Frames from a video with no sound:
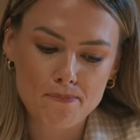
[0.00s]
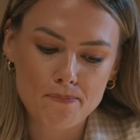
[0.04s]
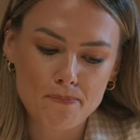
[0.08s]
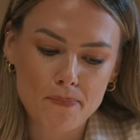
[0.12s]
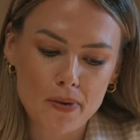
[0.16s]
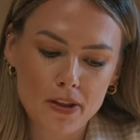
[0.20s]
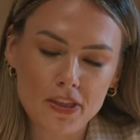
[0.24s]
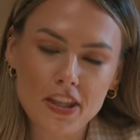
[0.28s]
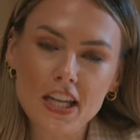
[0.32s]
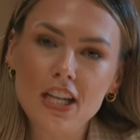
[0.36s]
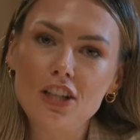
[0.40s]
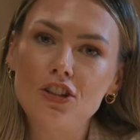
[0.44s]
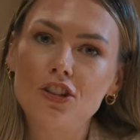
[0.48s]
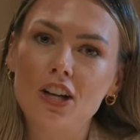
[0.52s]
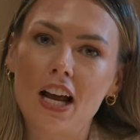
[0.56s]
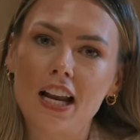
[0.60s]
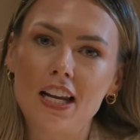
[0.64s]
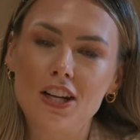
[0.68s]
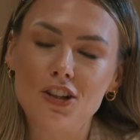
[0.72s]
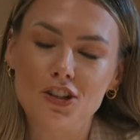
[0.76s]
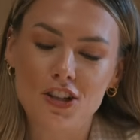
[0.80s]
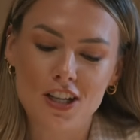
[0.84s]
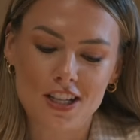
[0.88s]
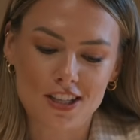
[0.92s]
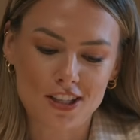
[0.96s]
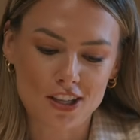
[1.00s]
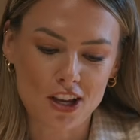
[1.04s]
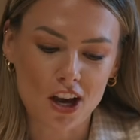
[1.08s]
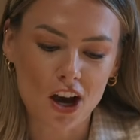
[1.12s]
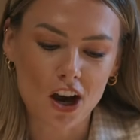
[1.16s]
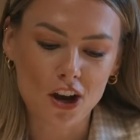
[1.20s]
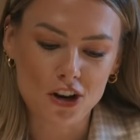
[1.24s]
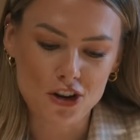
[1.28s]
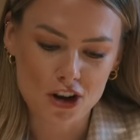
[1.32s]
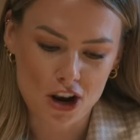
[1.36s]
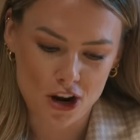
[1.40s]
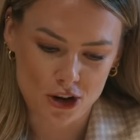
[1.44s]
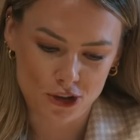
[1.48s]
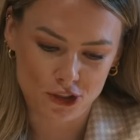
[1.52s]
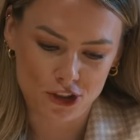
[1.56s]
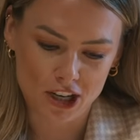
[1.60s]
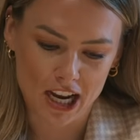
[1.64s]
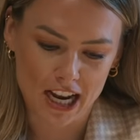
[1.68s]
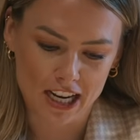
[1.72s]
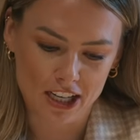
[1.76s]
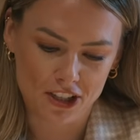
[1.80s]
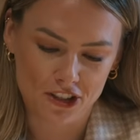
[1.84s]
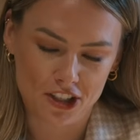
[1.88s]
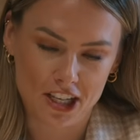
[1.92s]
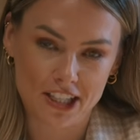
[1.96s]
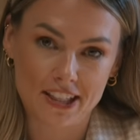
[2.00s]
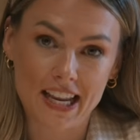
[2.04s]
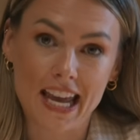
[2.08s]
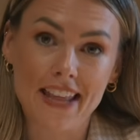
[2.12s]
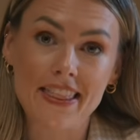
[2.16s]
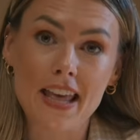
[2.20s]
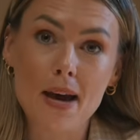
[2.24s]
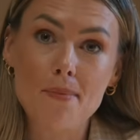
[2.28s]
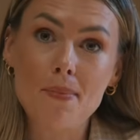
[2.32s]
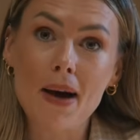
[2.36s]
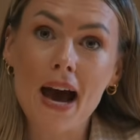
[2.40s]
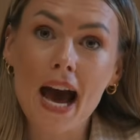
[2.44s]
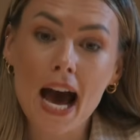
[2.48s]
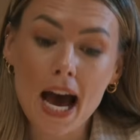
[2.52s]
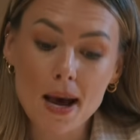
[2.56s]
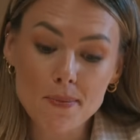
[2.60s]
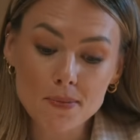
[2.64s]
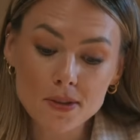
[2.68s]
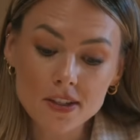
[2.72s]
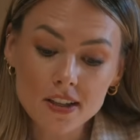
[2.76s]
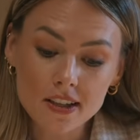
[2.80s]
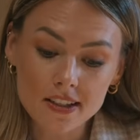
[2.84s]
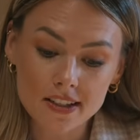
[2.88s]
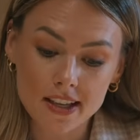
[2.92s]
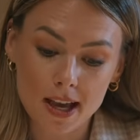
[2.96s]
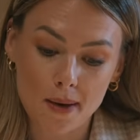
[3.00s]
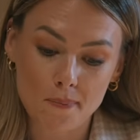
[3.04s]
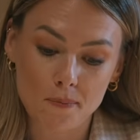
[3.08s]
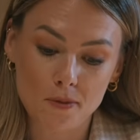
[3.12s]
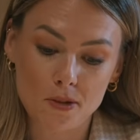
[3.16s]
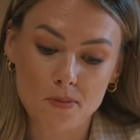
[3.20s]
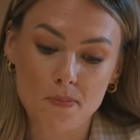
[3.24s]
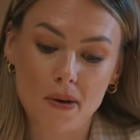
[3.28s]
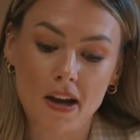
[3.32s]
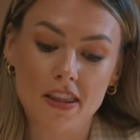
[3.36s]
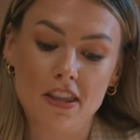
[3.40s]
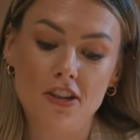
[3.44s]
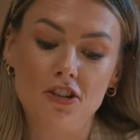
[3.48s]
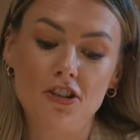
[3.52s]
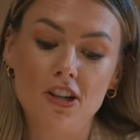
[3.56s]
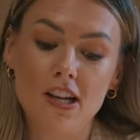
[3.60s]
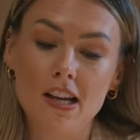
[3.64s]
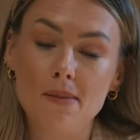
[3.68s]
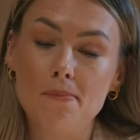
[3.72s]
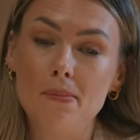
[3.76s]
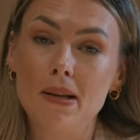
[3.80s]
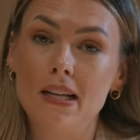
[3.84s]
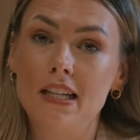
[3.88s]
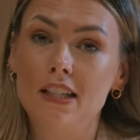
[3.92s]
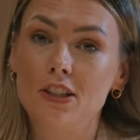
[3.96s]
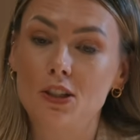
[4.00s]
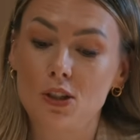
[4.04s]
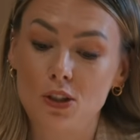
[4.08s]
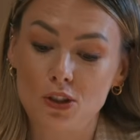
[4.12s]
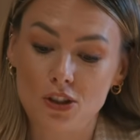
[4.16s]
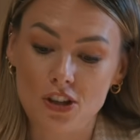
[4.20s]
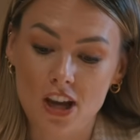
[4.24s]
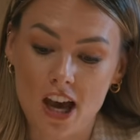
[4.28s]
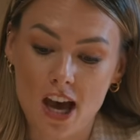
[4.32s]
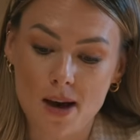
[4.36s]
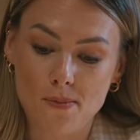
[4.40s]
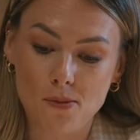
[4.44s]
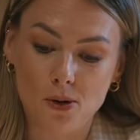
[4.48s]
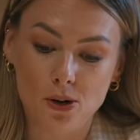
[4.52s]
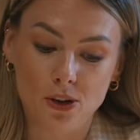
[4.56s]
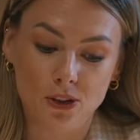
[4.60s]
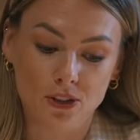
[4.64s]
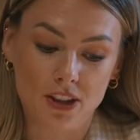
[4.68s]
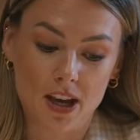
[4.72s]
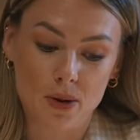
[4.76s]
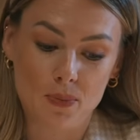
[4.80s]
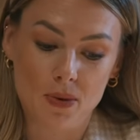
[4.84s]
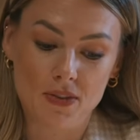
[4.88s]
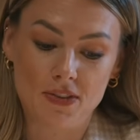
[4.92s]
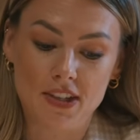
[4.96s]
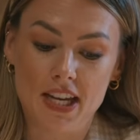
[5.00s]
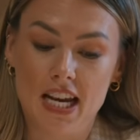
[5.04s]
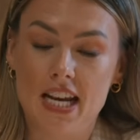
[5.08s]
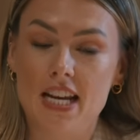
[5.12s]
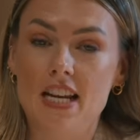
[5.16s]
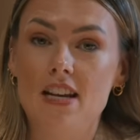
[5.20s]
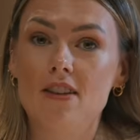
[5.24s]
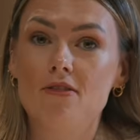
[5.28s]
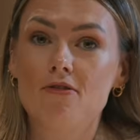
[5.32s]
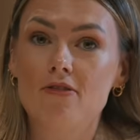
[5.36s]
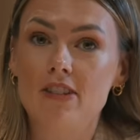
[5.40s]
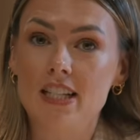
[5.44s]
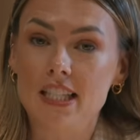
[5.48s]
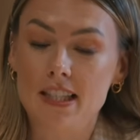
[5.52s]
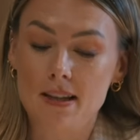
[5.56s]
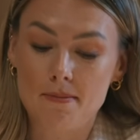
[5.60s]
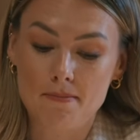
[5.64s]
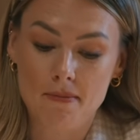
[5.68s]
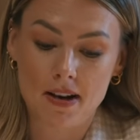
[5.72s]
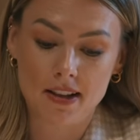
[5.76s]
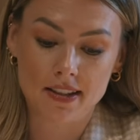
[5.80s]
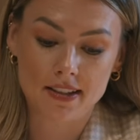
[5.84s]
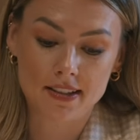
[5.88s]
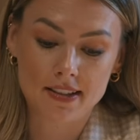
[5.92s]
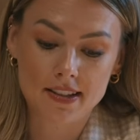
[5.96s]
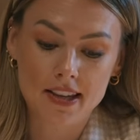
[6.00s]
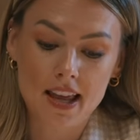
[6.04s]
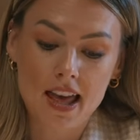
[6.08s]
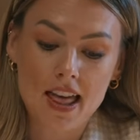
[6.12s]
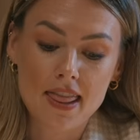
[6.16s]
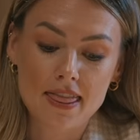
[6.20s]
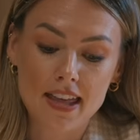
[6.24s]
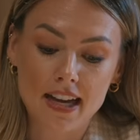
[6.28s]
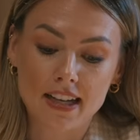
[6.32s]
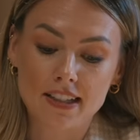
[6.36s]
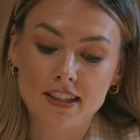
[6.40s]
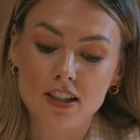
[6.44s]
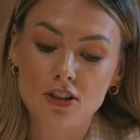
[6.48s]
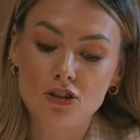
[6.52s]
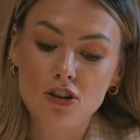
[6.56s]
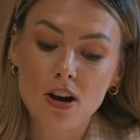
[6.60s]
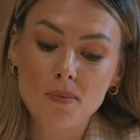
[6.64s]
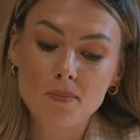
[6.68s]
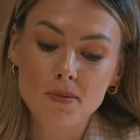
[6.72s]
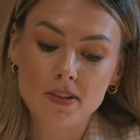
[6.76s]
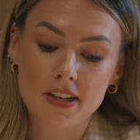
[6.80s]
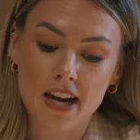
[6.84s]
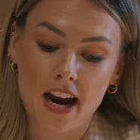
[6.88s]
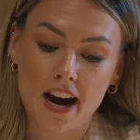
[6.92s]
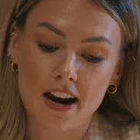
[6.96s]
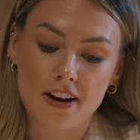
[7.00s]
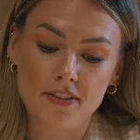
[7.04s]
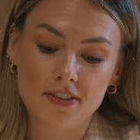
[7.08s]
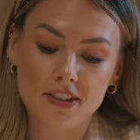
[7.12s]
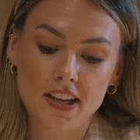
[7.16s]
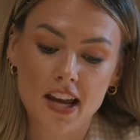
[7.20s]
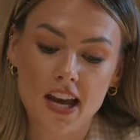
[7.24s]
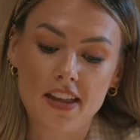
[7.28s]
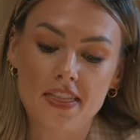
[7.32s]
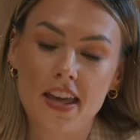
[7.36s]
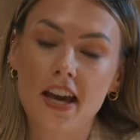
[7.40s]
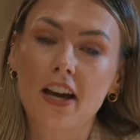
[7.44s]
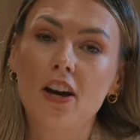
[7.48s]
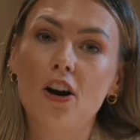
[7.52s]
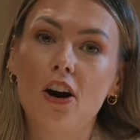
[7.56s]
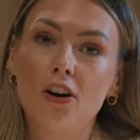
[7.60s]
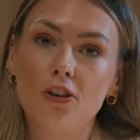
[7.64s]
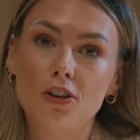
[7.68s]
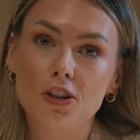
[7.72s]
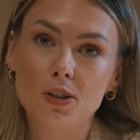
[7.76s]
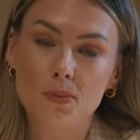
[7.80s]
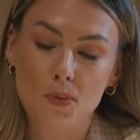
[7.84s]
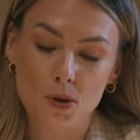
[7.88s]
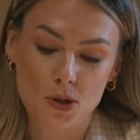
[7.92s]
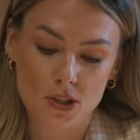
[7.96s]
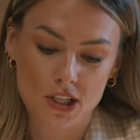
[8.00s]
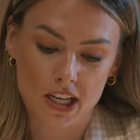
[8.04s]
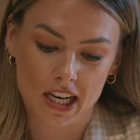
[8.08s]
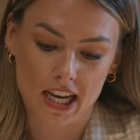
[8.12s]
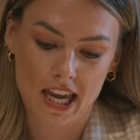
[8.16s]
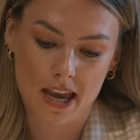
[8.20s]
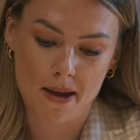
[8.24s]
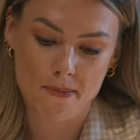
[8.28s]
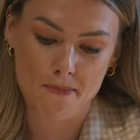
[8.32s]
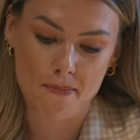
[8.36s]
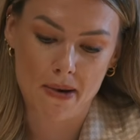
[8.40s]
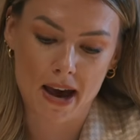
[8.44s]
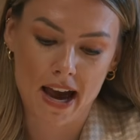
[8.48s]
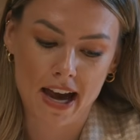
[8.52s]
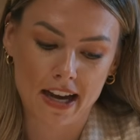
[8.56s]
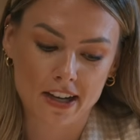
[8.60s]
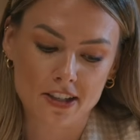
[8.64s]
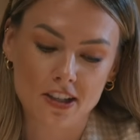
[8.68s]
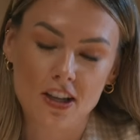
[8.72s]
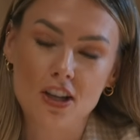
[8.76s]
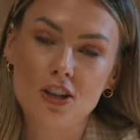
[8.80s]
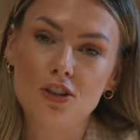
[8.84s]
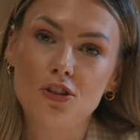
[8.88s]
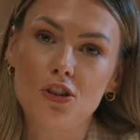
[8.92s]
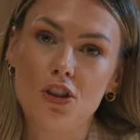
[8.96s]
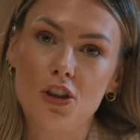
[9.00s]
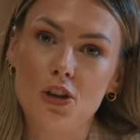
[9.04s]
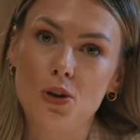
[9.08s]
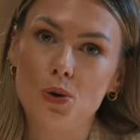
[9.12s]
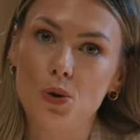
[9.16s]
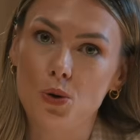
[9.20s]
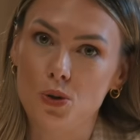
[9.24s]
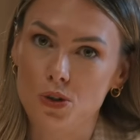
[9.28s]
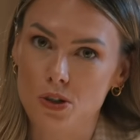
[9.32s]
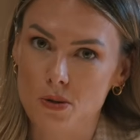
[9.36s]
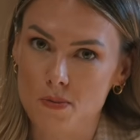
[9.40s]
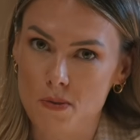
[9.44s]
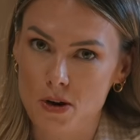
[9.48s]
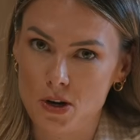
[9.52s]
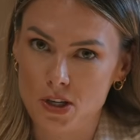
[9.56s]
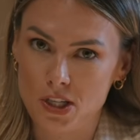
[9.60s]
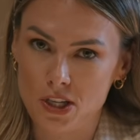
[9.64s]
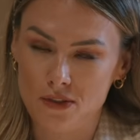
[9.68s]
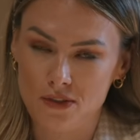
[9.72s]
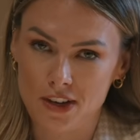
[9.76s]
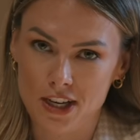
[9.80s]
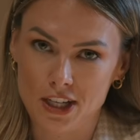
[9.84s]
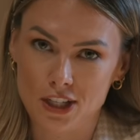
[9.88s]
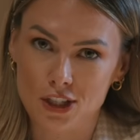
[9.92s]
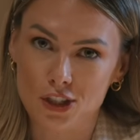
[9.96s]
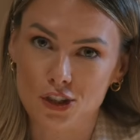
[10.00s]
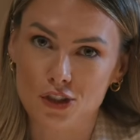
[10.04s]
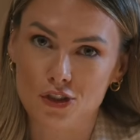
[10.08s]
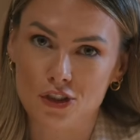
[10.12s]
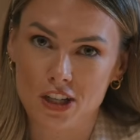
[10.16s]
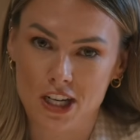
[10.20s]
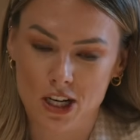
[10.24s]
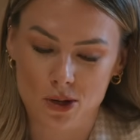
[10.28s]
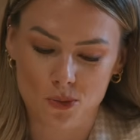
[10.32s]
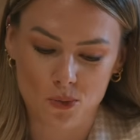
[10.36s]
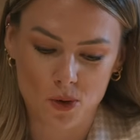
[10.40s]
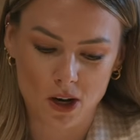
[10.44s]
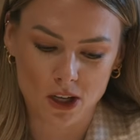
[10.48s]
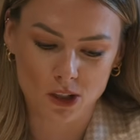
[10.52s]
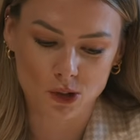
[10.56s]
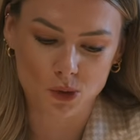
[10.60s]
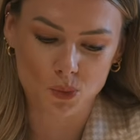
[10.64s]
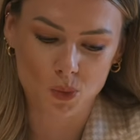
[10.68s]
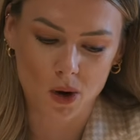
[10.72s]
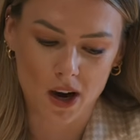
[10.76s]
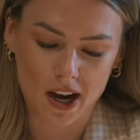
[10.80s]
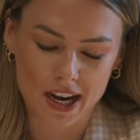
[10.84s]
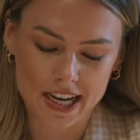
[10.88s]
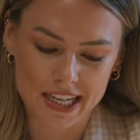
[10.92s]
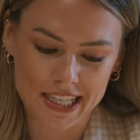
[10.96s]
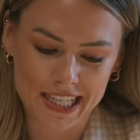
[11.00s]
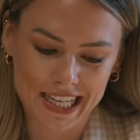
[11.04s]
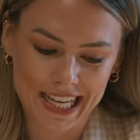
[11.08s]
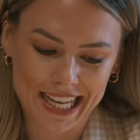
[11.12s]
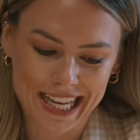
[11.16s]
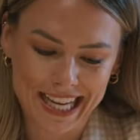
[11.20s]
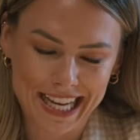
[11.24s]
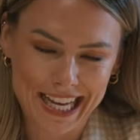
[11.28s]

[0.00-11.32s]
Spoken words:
But these challenges are known challenges, and they're perhaps gazumped by the geopolitical turmoil that we've seen in recent months, thanks to Trump's tariffs and their corresponding impact to the automotive industry worldwide.